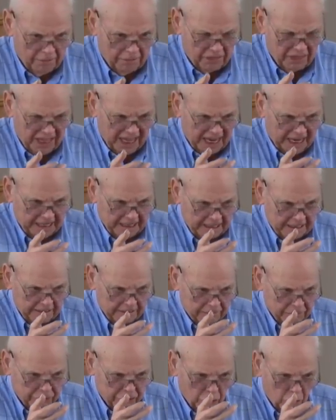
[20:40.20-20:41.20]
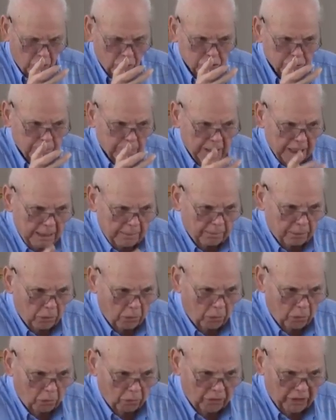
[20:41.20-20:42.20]
that those
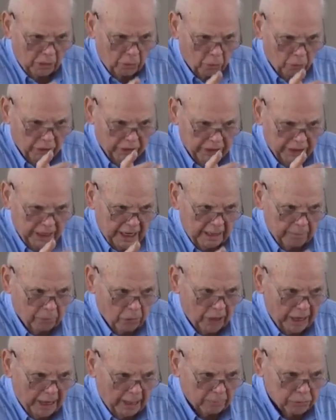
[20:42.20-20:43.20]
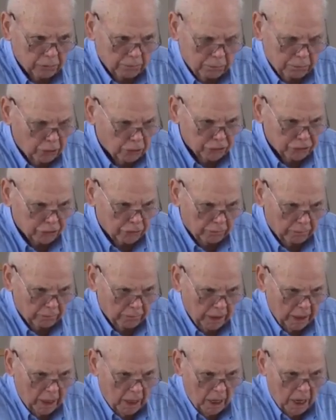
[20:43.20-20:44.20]
people that were in Abraham's
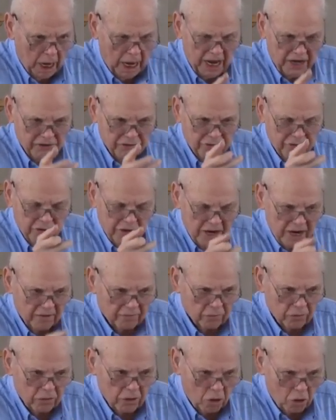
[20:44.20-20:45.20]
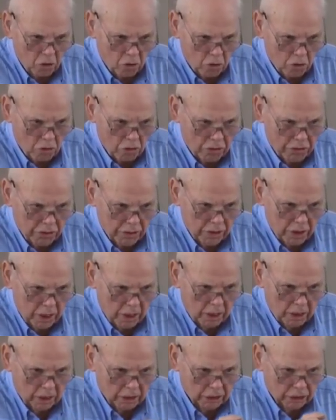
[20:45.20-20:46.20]
bosom mm-hmm. had never heard
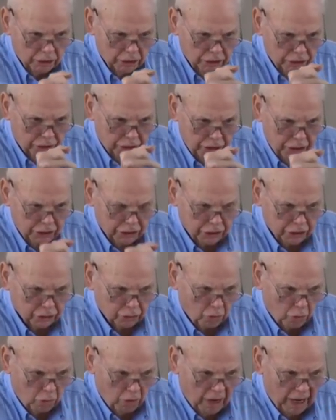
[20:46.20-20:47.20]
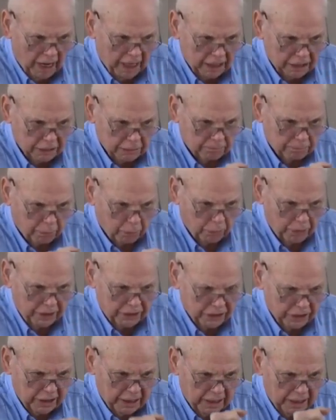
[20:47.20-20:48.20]
Jesus Christ preach
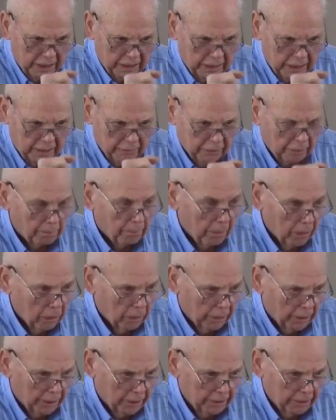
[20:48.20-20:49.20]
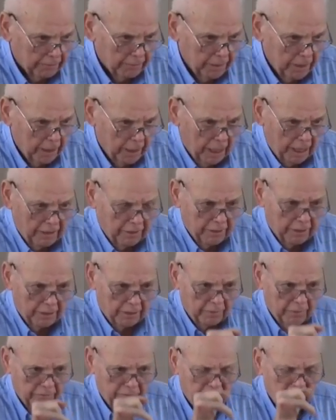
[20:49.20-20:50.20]
in the blood. Mm-hmm.
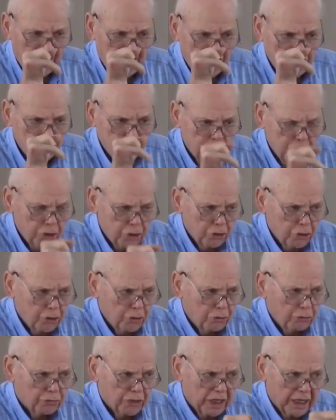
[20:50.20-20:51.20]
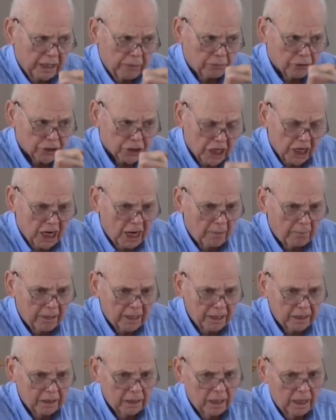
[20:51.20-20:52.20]
Uh, they knew that he was
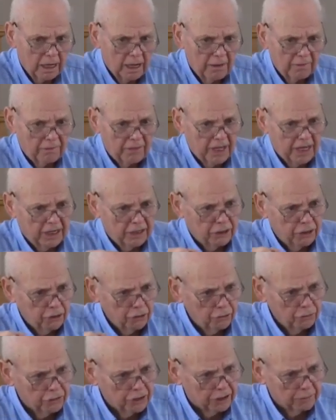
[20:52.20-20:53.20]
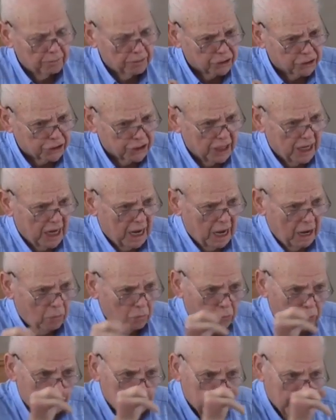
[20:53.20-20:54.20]
coming. They knew that Messiah
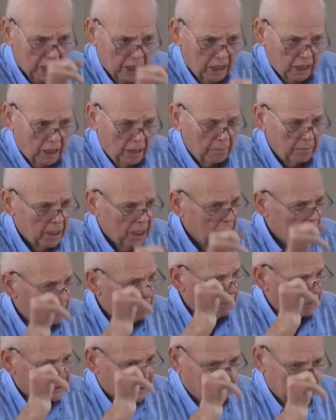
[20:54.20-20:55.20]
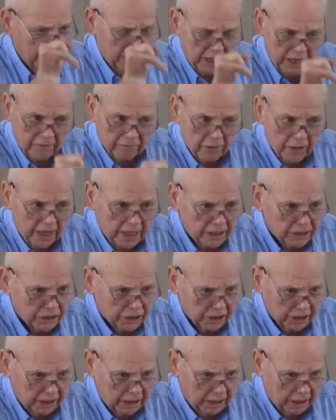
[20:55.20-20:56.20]
would come, but they never had
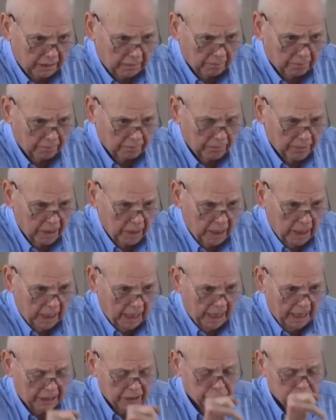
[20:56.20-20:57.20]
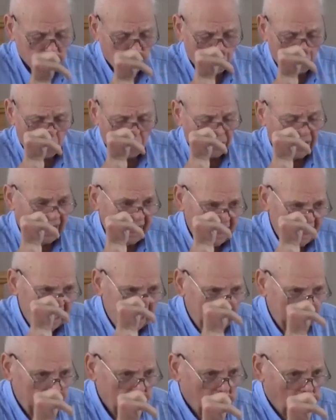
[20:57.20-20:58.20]
seen him. Mm-hmm. And so when
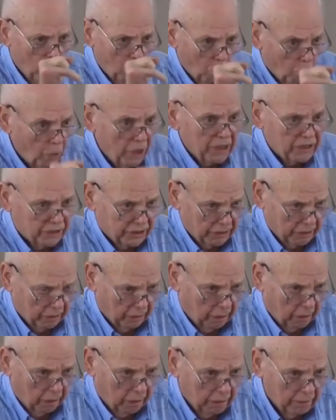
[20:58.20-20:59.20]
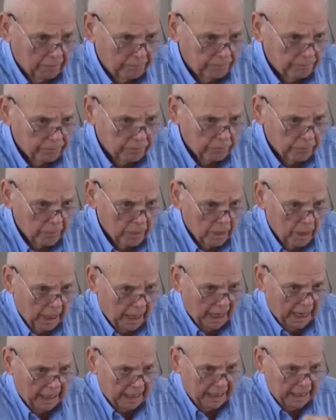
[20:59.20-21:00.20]
he went there mm-hmm.
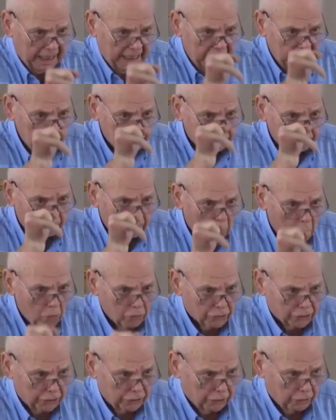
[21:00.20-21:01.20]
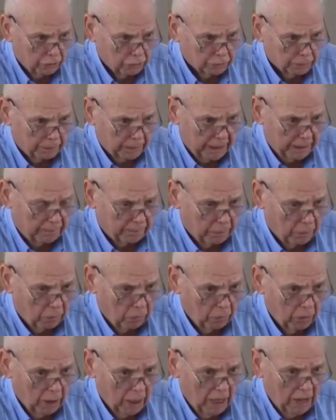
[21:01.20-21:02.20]
and he spoke to those people,